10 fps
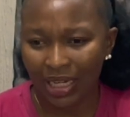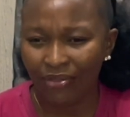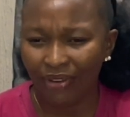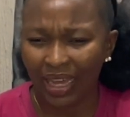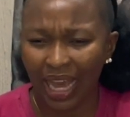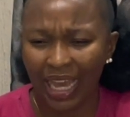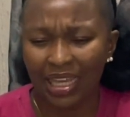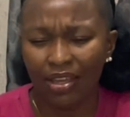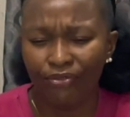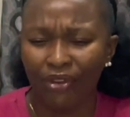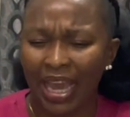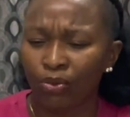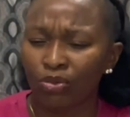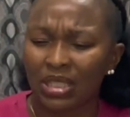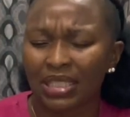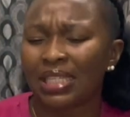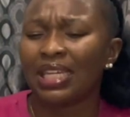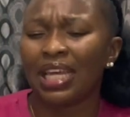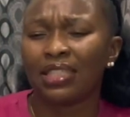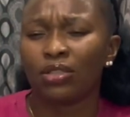And if I don't see
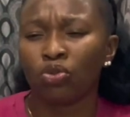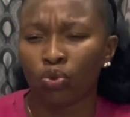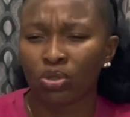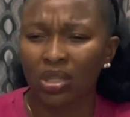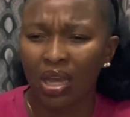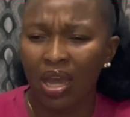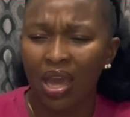it getting done,